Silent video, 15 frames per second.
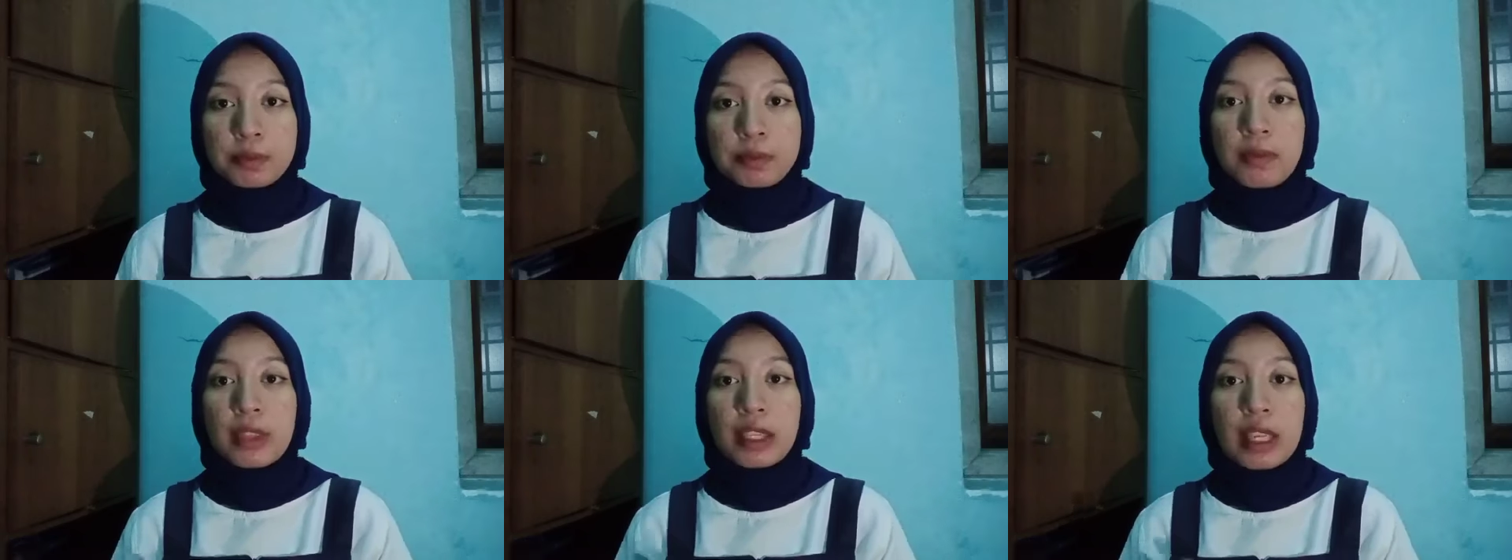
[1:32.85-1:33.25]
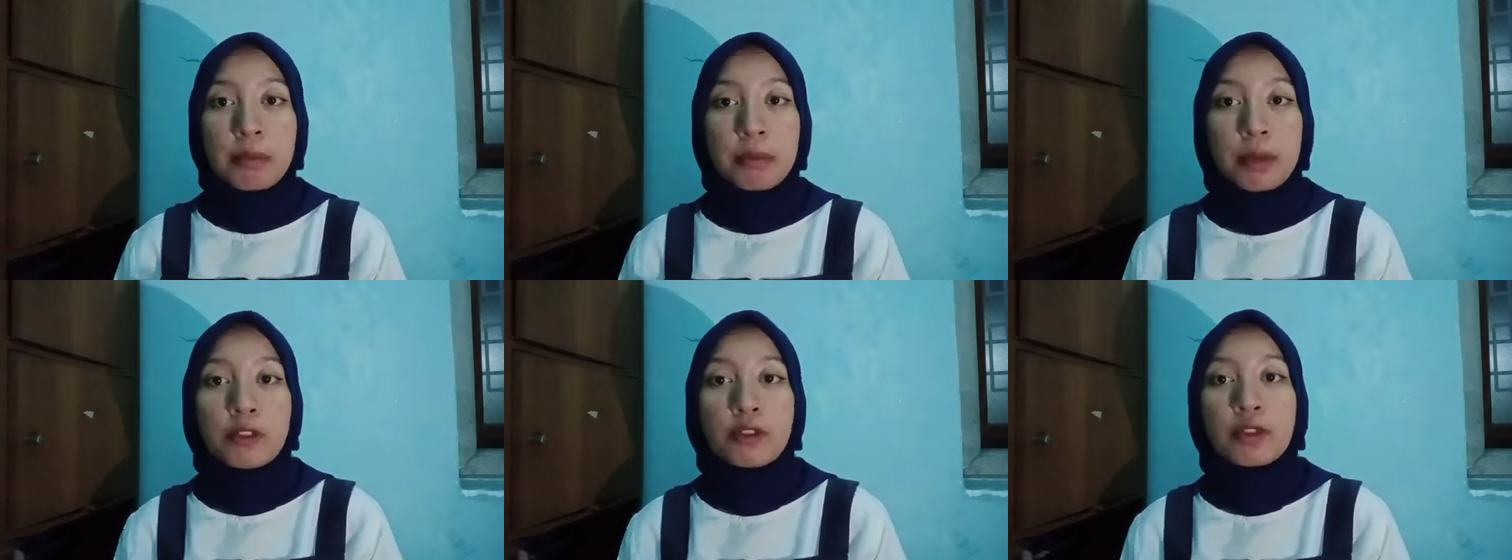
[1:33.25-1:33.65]

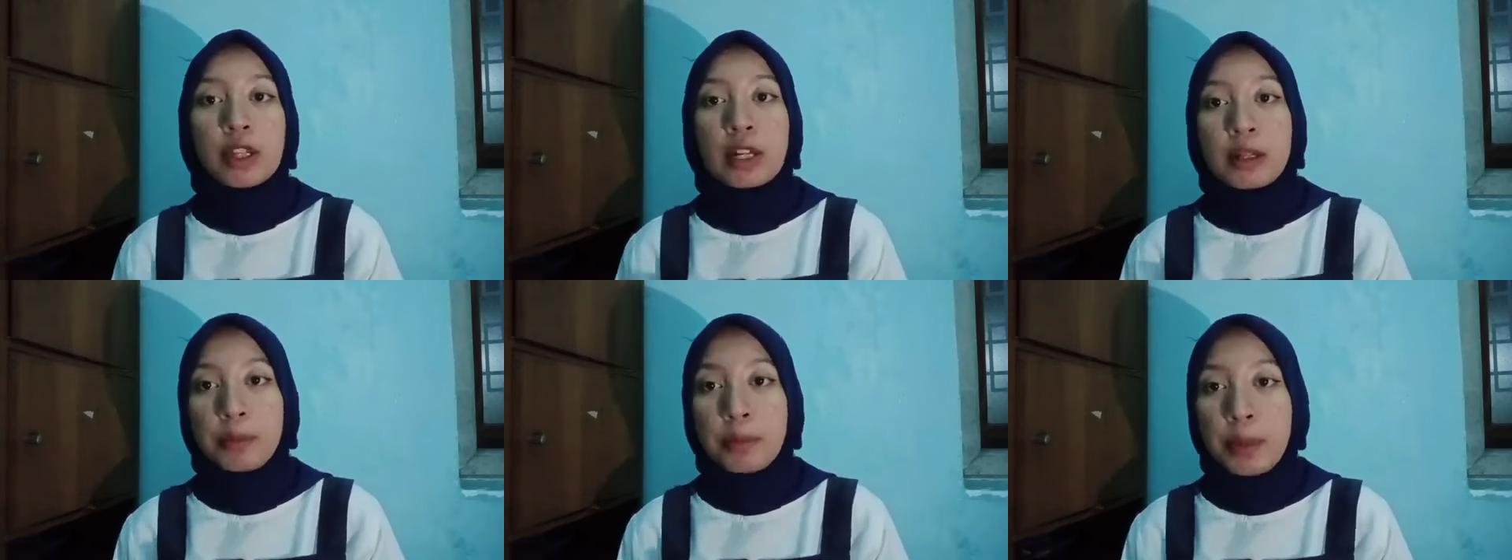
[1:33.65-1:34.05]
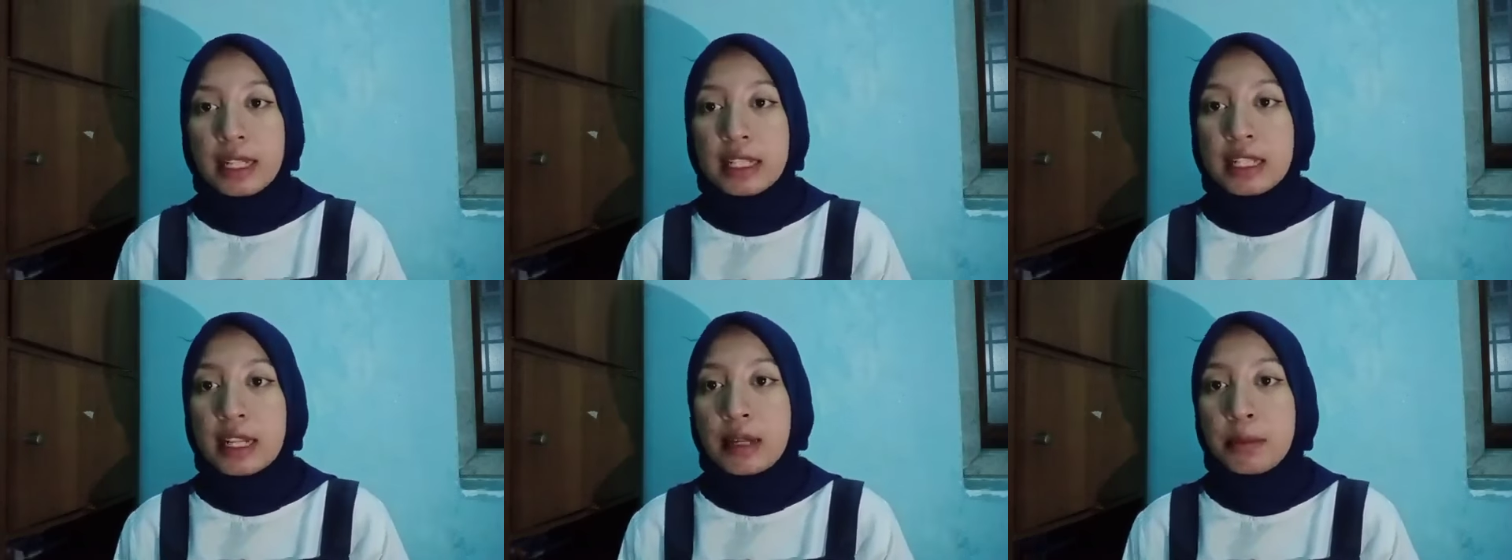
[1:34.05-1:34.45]
amounts are paid
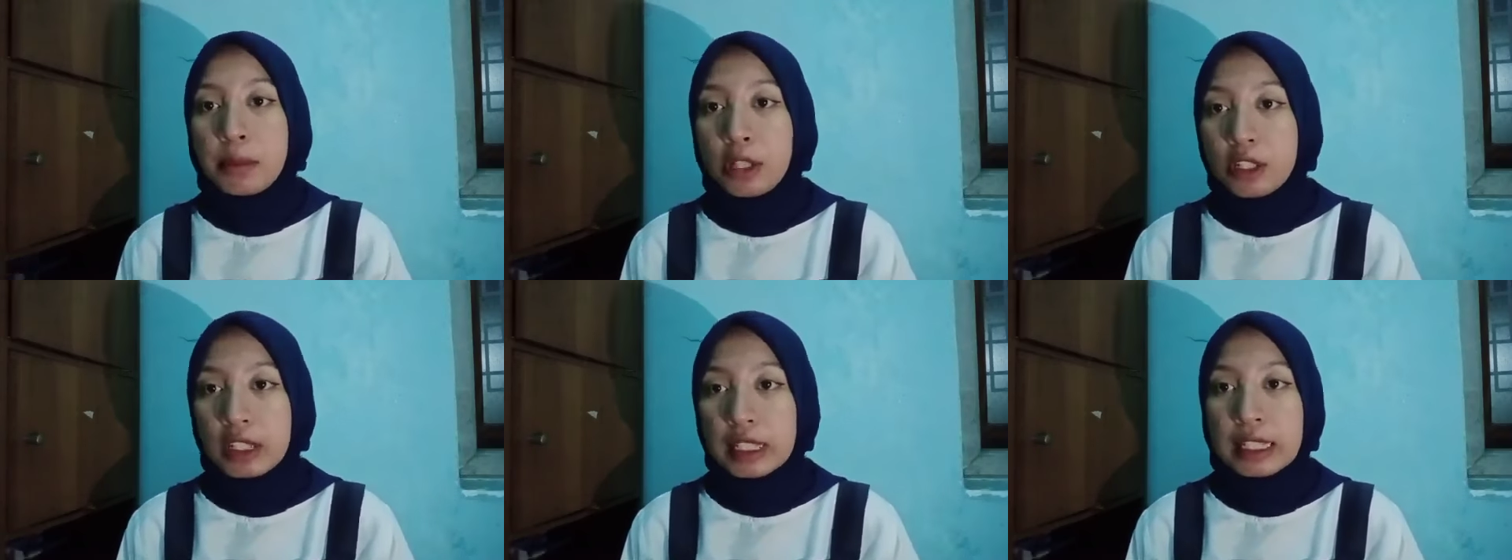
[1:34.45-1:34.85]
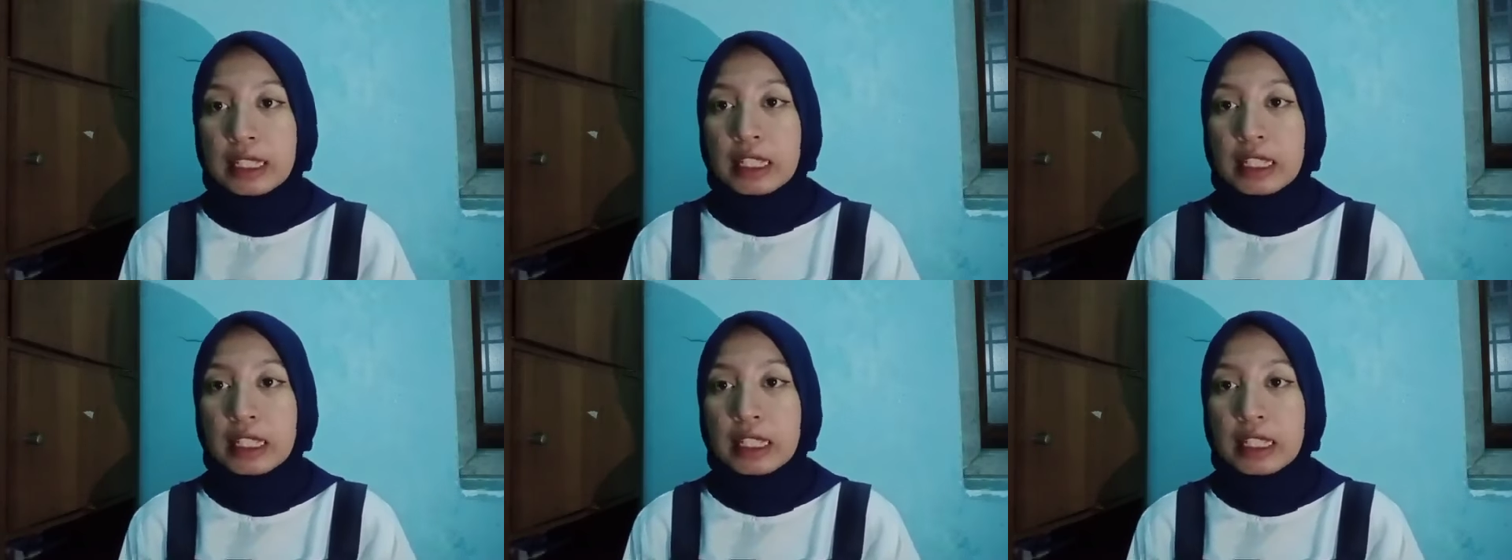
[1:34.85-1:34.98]
monthly,